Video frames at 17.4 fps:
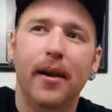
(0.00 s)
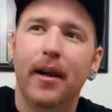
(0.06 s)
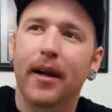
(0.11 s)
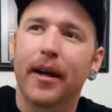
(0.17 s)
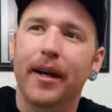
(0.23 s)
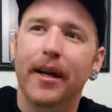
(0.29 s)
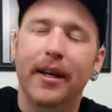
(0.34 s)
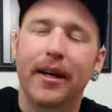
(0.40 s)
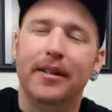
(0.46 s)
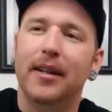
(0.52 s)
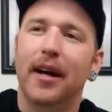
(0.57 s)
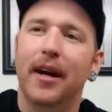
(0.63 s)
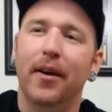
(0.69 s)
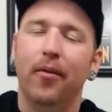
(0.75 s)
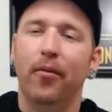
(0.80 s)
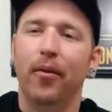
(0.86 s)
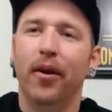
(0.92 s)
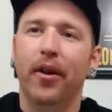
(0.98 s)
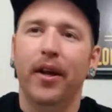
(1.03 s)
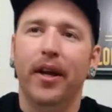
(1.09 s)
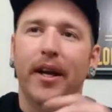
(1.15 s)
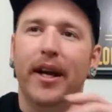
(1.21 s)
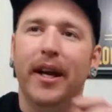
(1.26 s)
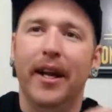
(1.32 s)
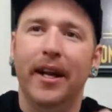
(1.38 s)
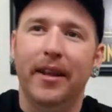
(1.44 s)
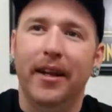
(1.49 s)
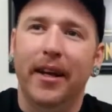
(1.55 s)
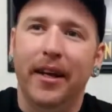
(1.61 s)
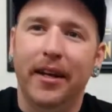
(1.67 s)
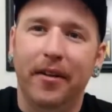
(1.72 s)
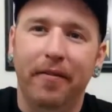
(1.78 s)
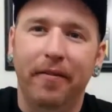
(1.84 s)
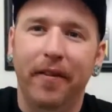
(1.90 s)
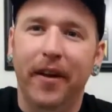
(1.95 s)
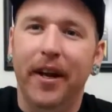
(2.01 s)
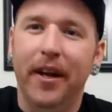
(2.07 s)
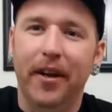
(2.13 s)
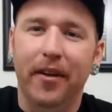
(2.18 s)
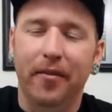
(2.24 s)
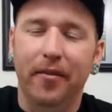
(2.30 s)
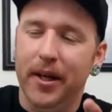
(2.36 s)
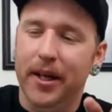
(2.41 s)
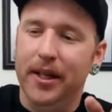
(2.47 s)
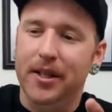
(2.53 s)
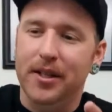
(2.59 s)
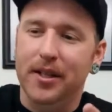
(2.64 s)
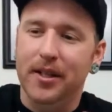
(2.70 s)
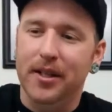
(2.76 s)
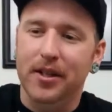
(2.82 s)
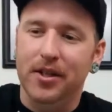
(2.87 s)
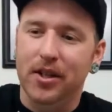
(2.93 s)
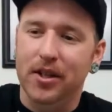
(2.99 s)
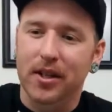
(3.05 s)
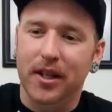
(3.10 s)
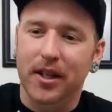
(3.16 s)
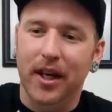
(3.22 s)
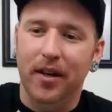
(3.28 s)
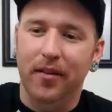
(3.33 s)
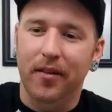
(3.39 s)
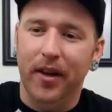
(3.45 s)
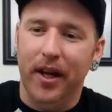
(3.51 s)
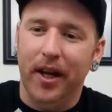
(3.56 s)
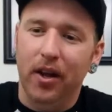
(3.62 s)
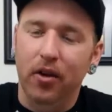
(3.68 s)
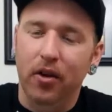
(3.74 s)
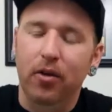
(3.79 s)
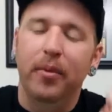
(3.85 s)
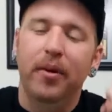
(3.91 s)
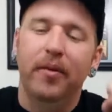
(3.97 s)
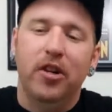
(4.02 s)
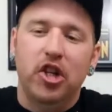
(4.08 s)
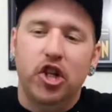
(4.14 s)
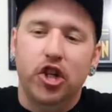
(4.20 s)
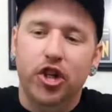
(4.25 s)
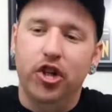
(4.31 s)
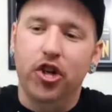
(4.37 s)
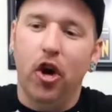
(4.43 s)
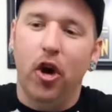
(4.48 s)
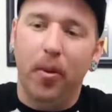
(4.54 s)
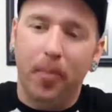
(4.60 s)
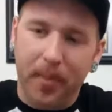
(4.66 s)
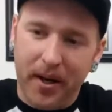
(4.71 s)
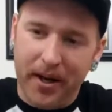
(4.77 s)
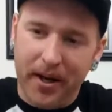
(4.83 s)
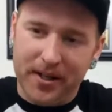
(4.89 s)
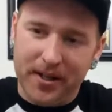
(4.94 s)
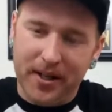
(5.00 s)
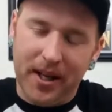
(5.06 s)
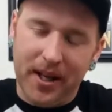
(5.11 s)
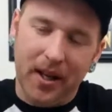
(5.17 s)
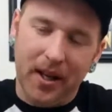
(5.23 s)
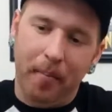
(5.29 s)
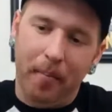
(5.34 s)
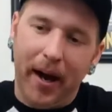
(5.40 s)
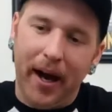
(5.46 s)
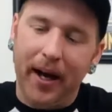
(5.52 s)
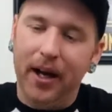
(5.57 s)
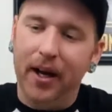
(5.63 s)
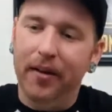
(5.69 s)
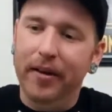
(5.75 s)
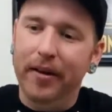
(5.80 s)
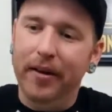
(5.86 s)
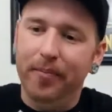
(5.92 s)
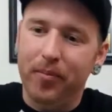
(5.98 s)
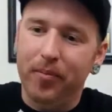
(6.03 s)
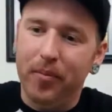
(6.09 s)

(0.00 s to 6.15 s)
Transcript: It's not really anything definitive, but it's just kind of like a little bit of a sharpness in the back of it.